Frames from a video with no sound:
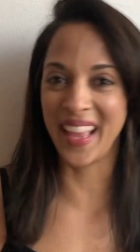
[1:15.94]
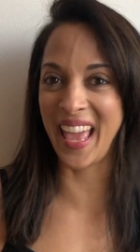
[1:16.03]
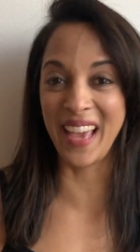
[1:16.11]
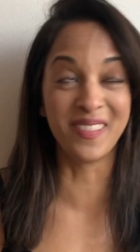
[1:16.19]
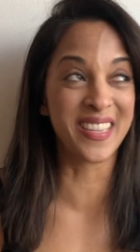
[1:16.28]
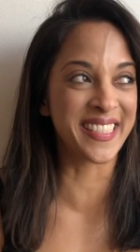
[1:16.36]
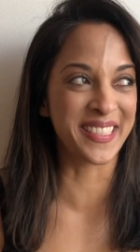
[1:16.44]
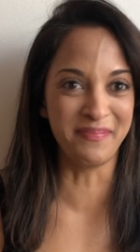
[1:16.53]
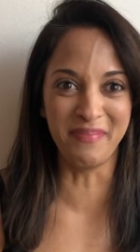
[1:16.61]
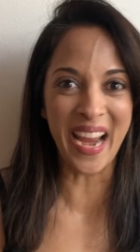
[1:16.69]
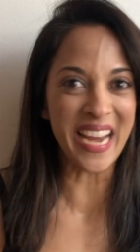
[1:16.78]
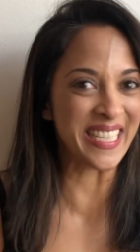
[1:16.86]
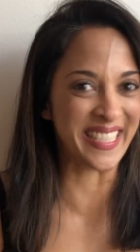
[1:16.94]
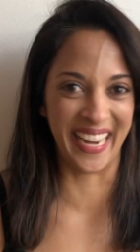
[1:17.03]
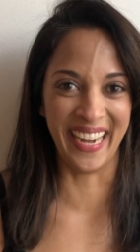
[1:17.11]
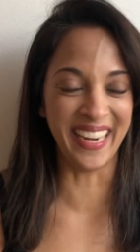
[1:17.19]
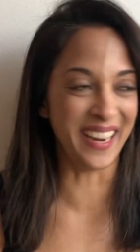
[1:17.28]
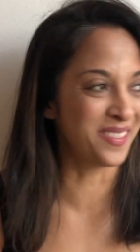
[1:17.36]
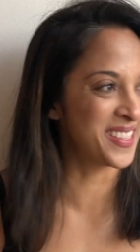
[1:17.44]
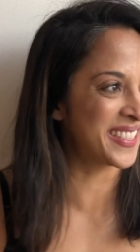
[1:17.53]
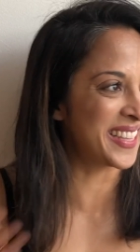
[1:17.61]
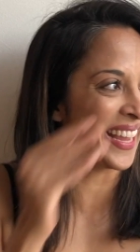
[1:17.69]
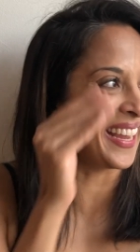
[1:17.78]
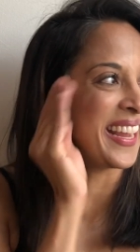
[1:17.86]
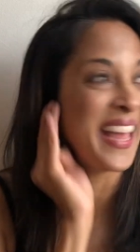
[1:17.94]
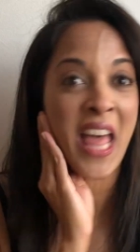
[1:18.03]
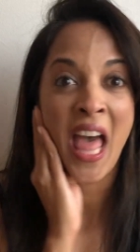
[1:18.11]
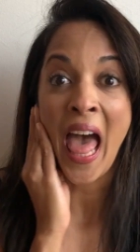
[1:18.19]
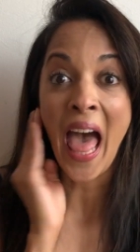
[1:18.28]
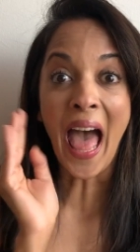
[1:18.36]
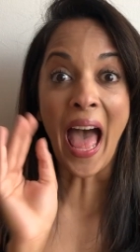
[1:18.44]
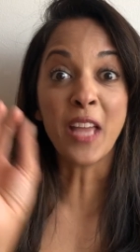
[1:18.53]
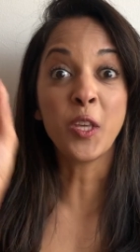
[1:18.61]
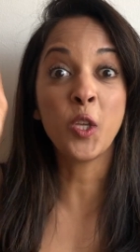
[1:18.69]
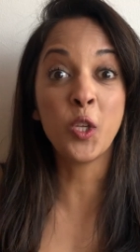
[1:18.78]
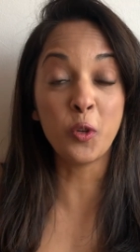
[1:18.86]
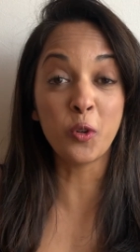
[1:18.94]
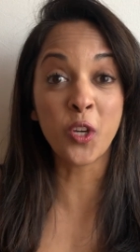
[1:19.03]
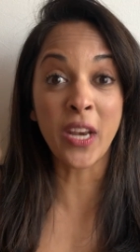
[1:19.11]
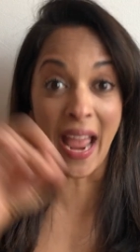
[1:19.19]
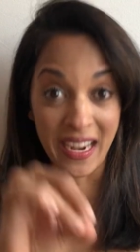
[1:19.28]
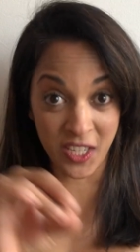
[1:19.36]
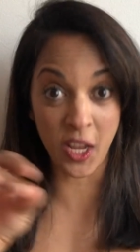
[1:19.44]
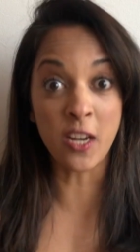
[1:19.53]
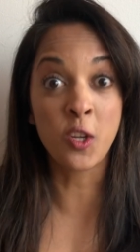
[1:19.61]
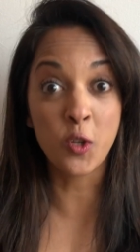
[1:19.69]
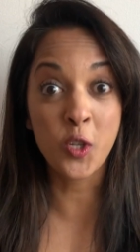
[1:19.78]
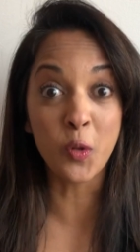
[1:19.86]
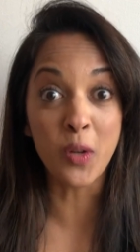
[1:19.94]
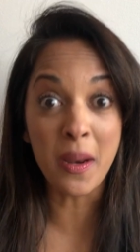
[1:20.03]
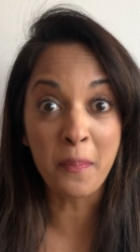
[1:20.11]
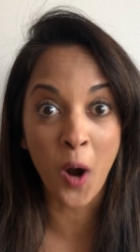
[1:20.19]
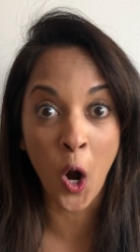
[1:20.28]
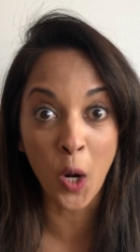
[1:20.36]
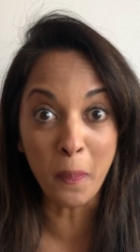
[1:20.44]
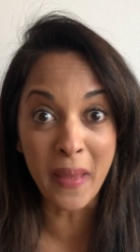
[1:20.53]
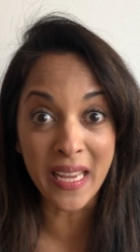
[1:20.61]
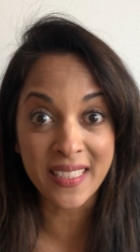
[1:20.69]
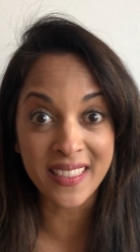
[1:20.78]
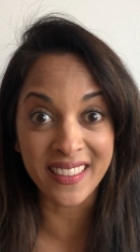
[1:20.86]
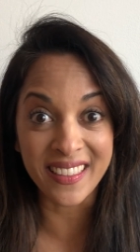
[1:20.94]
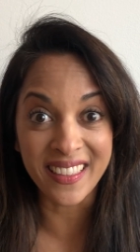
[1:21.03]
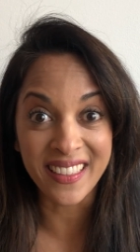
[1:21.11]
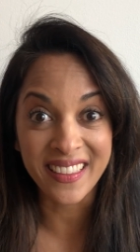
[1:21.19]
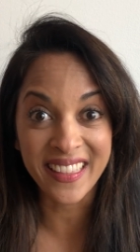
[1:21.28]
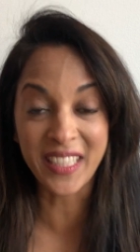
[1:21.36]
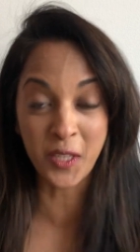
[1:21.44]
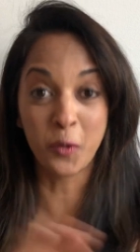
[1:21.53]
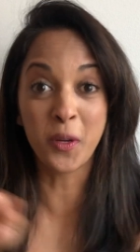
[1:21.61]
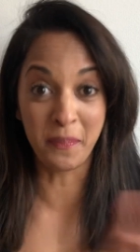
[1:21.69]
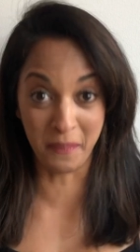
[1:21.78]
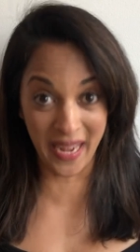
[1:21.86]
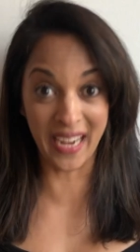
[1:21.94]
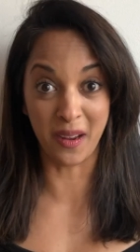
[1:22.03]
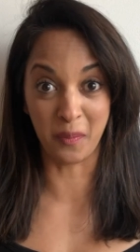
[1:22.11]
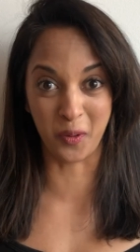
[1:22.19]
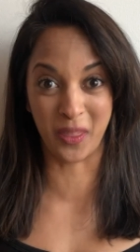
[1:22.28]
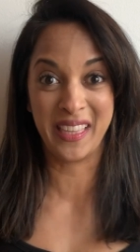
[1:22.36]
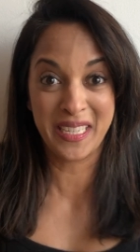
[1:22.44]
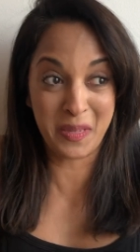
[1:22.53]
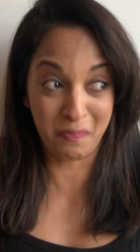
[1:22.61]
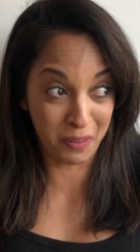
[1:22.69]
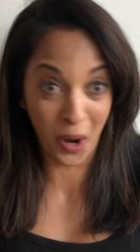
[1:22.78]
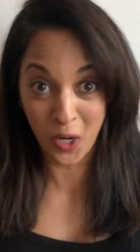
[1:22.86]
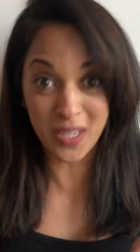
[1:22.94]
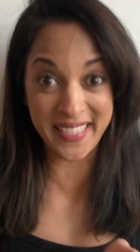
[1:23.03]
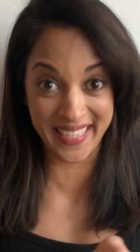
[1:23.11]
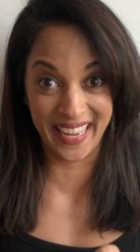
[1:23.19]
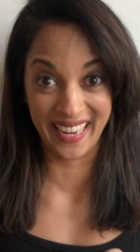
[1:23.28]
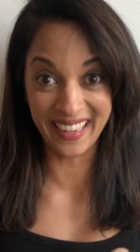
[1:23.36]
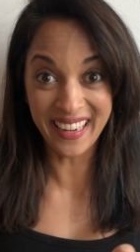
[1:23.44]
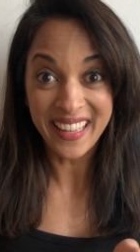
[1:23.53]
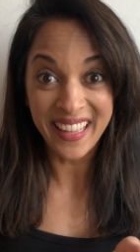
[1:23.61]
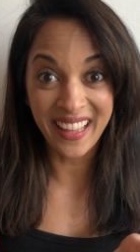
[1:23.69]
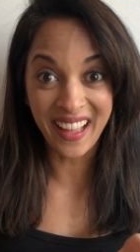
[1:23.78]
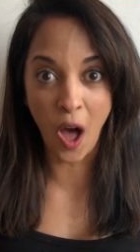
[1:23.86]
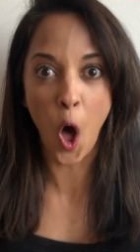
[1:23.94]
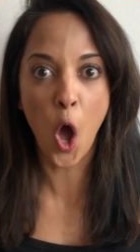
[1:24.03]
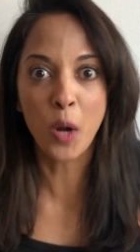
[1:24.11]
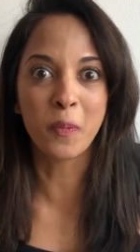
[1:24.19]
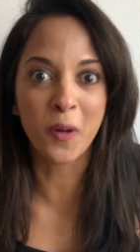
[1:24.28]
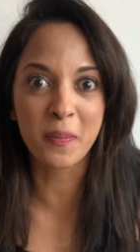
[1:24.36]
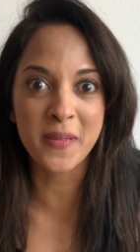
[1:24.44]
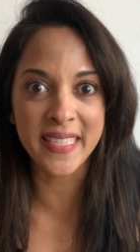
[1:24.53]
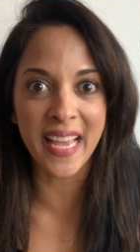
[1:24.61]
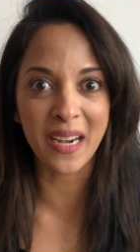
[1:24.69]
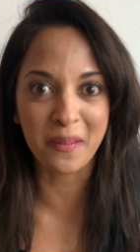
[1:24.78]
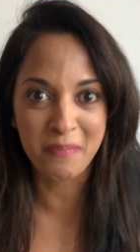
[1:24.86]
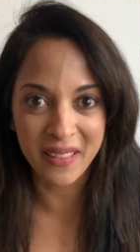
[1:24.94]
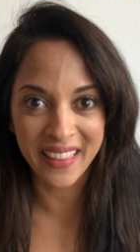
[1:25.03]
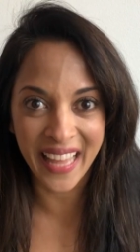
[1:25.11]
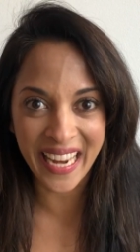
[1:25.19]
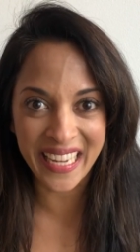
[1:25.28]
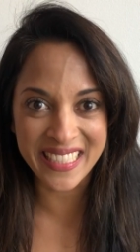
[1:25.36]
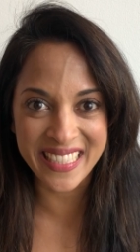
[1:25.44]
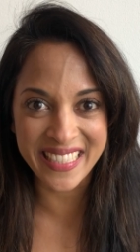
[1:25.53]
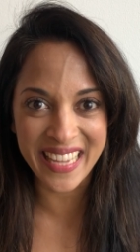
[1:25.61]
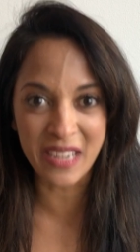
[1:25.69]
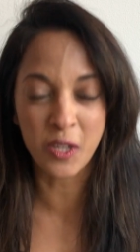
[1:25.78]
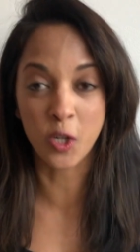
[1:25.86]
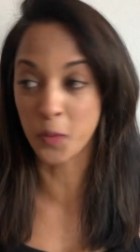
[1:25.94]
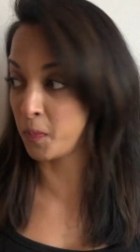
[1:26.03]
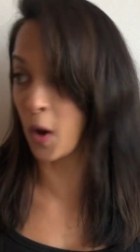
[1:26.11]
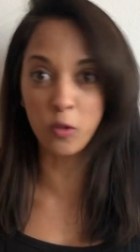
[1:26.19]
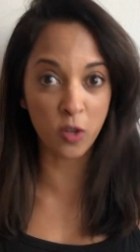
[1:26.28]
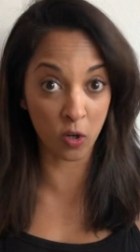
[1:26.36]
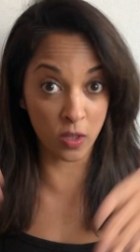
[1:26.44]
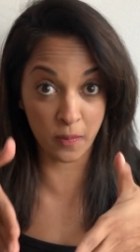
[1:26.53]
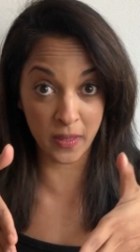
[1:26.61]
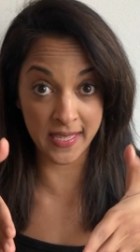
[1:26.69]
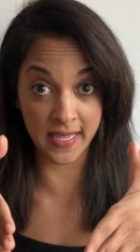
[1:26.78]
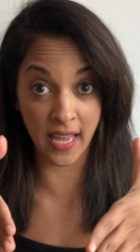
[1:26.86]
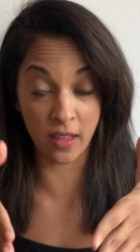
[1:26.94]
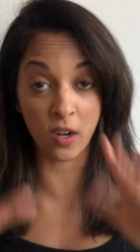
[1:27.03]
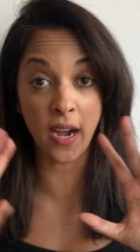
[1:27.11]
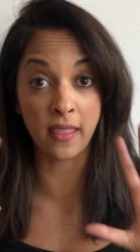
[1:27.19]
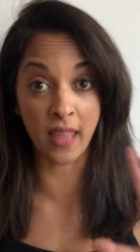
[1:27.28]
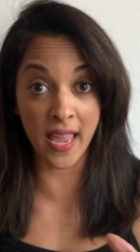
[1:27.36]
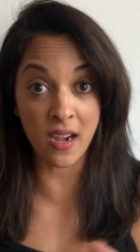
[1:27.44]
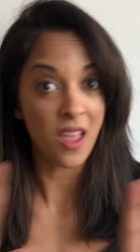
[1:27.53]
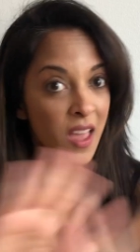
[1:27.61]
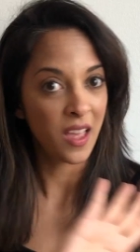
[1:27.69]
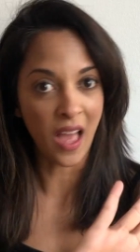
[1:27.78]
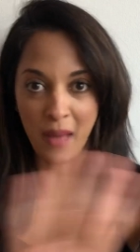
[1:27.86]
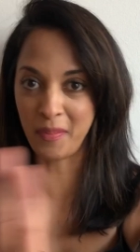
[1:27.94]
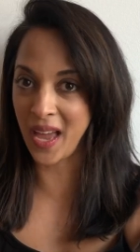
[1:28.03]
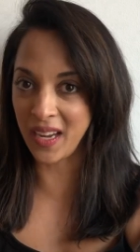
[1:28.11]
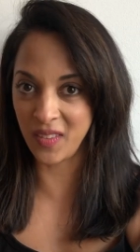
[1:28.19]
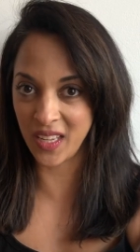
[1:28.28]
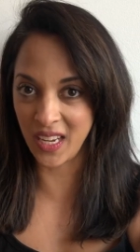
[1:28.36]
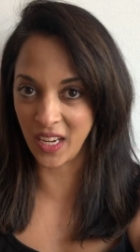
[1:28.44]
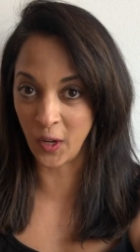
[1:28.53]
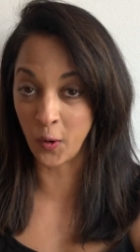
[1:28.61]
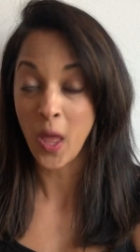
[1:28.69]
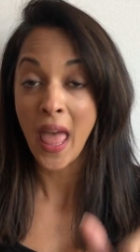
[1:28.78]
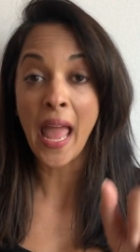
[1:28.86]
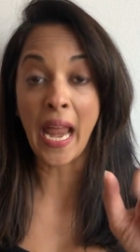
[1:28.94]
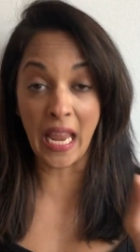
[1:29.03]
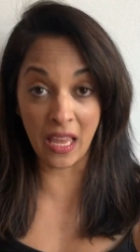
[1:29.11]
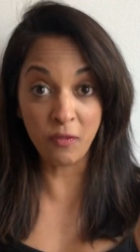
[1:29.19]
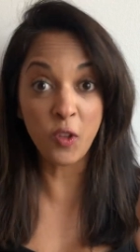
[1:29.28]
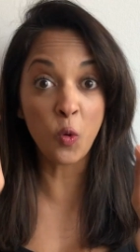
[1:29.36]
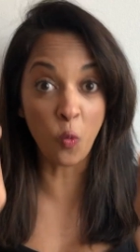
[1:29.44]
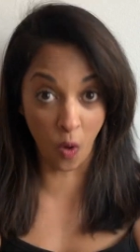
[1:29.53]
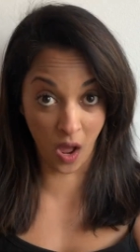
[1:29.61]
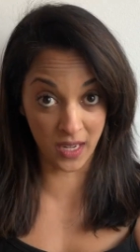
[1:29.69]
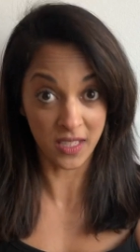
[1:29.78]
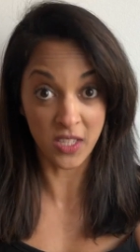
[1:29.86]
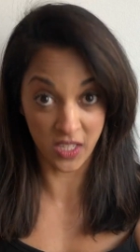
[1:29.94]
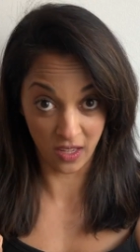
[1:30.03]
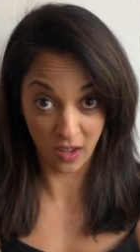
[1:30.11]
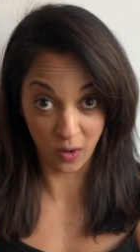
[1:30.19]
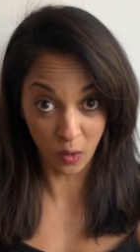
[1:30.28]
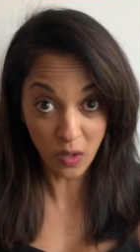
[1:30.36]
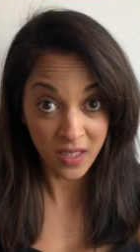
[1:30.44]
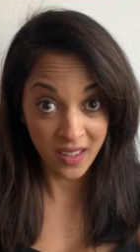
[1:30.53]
It was amazing. It was like, you could actually, you do it on purpose. Like you would meet up with this person on purpose at a place and you could both go to the place together and then, I'm not even kidding you, if you wanted to,